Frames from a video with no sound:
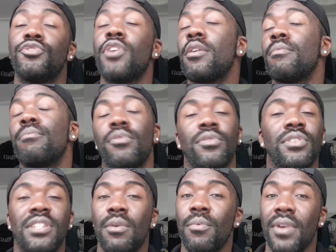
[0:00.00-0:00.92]
Don't
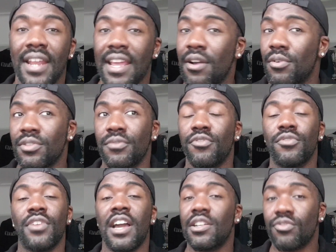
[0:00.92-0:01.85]
put someone else
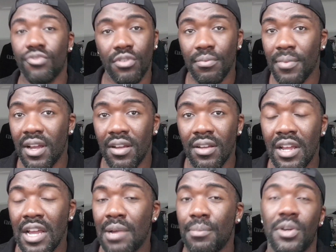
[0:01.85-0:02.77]
through that trauma,
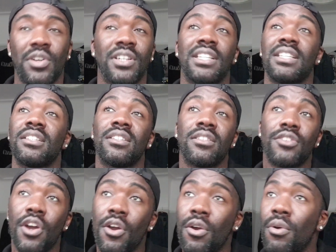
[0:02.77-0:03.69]
because there's
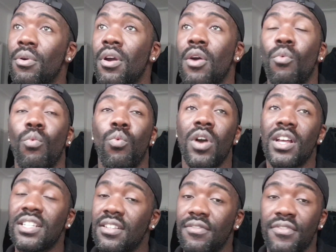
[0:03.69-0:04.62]
no
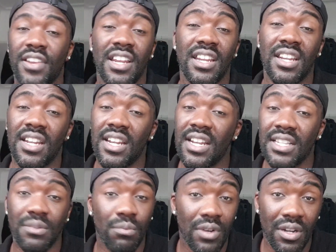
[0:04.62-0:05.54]
worse a feeling in
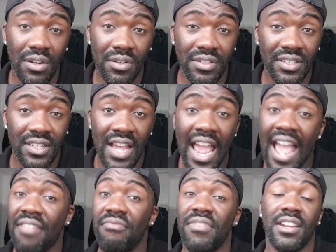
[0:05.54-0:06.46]
this world
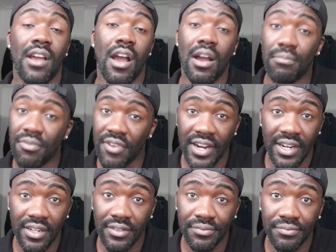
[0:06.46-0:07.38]
than
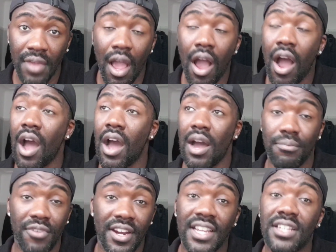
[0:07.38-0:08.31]
heartbreak.
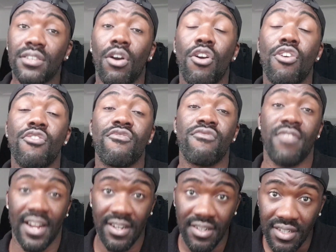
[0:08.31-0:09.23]
Heartbreak is
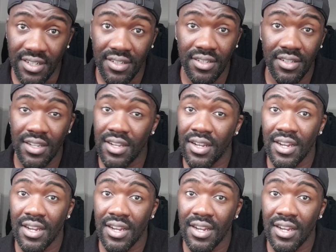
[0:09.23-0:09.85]
horrendous.